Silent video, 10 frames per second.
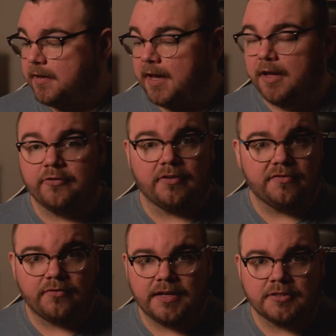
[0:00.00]
casual
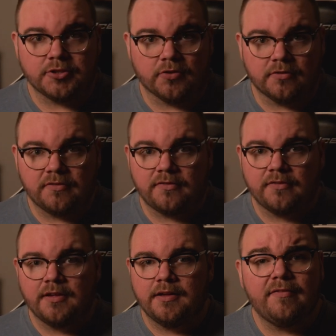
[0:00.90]
street
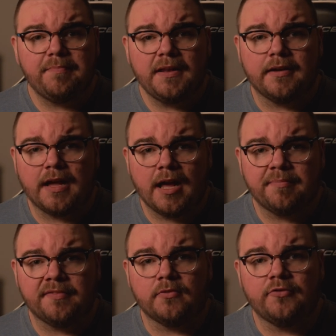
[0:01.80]
shots, it's been an
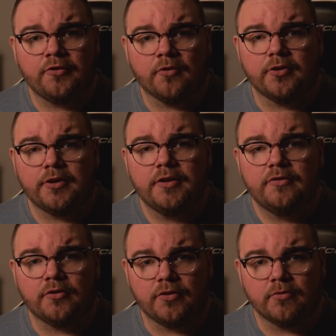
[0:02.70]
absolute joy
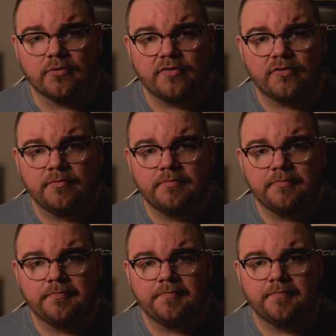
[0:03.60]
to use.
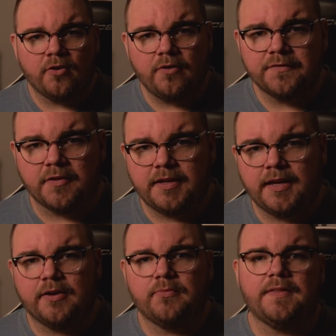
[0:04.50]
And after a
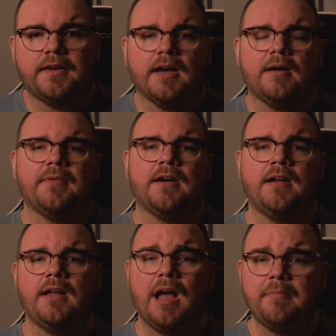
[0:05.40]
year with the
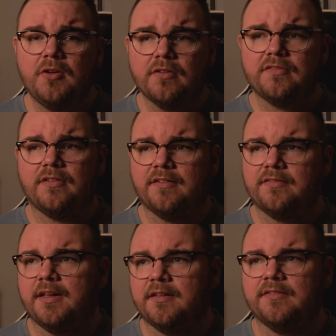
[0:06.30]
camera, I'm just
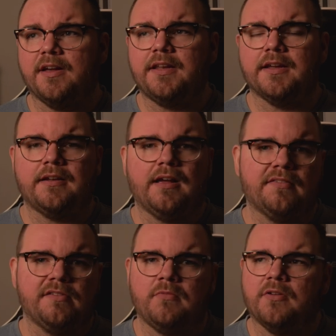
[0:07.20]
as excited
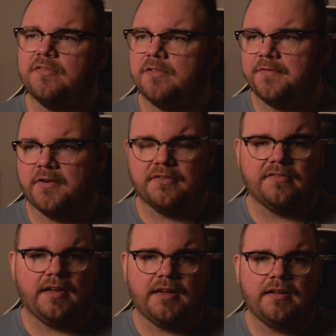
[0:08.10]
as I was the
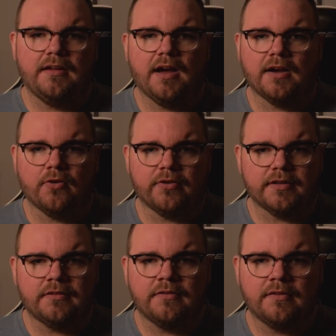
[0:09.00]
first day I got
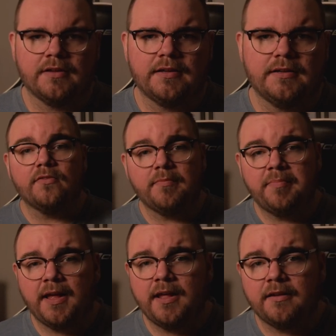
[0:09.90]
it. So the
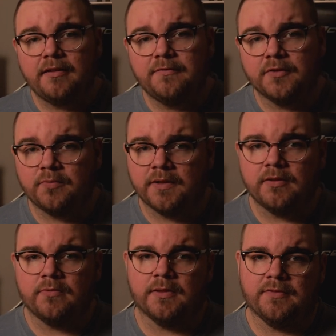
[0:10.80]
plan for
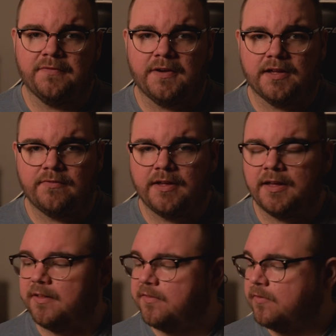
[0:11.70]
2025
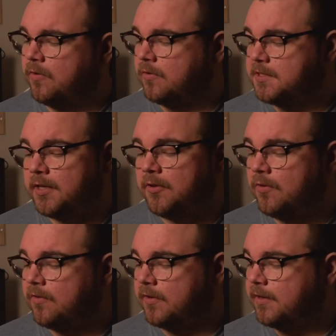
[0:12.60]
is to continue
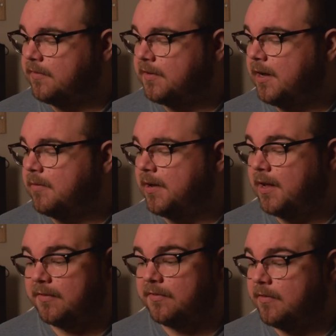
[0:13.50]
using this camera
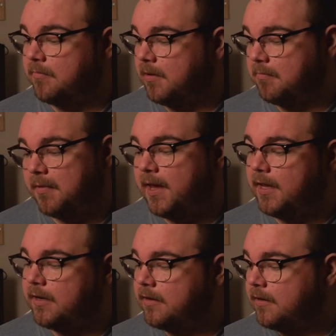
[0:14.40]
as my
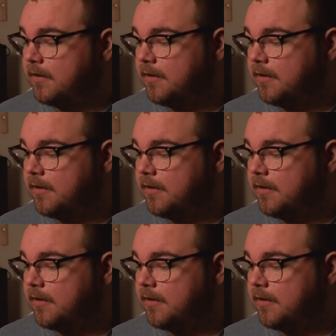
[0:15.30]
main.